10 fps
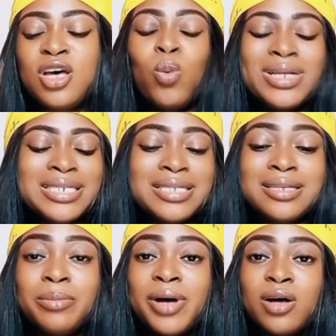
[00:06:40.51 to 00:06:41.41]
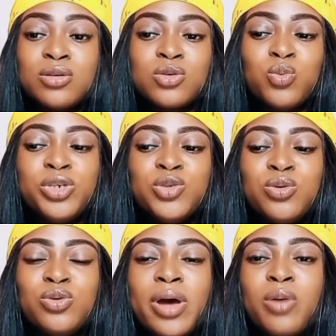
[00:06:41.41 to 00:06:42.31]
What is it about? Which
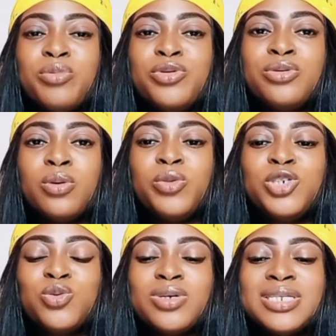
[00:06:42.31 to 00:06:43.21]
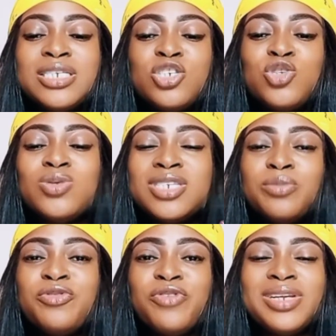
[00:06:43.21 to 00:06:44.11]
one will help you? Which one is
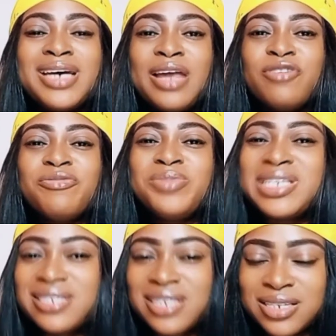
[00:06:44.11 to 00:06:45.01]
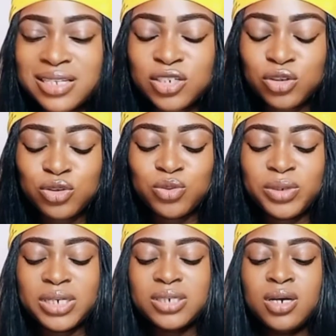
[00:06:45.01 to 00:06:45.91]
suitable for the kind of business that you're
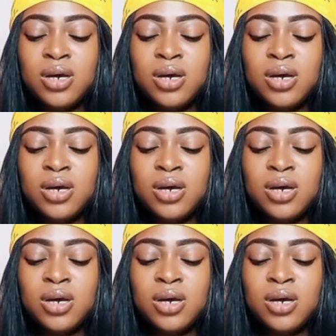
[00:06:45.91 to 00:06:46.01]
doing?